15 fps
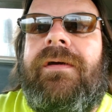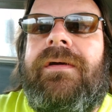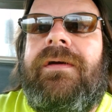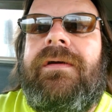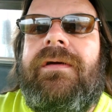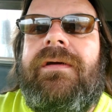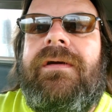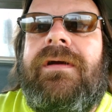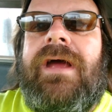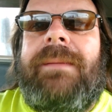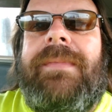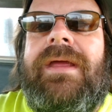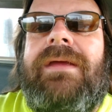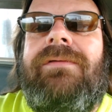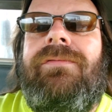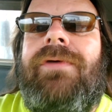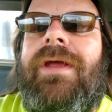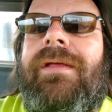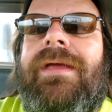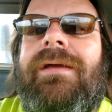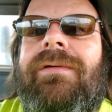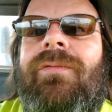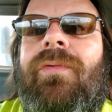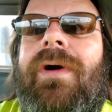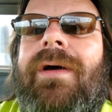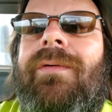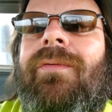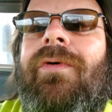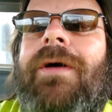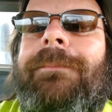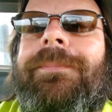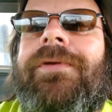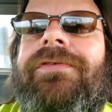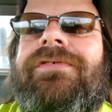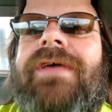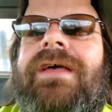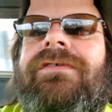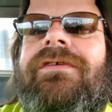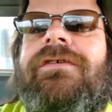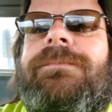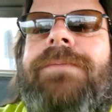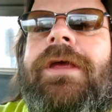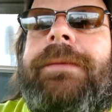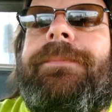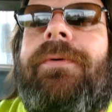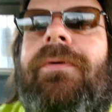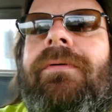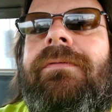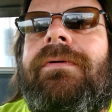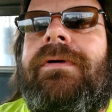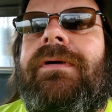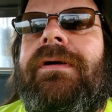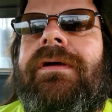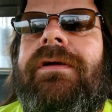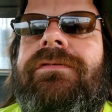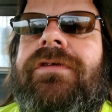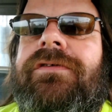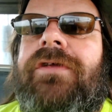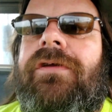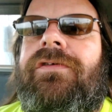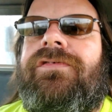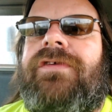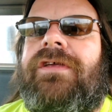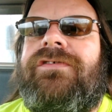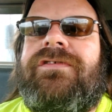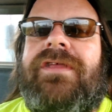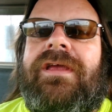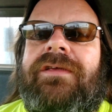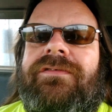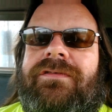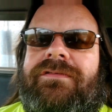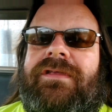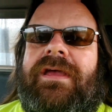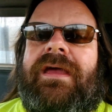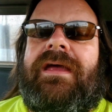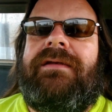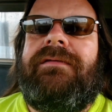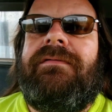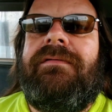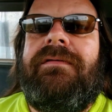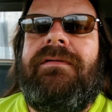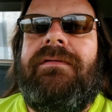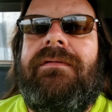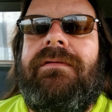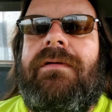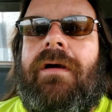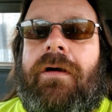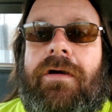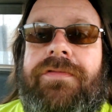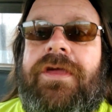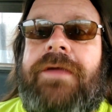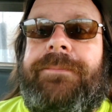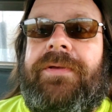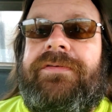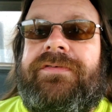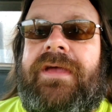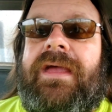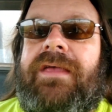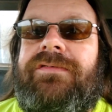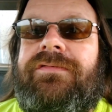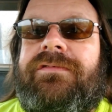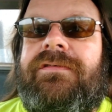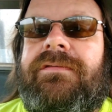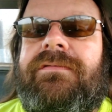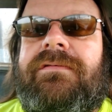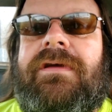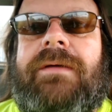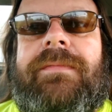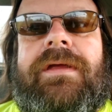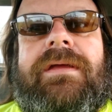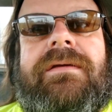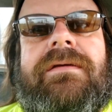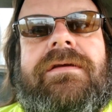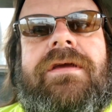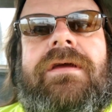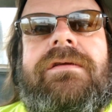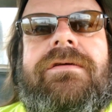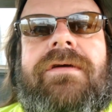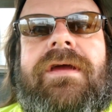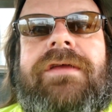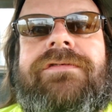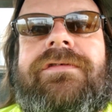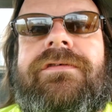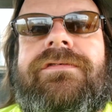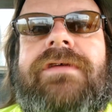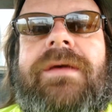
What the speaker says: I mean, really? What possesses people to do such things as that? Are they possessed? I mean, good gracious.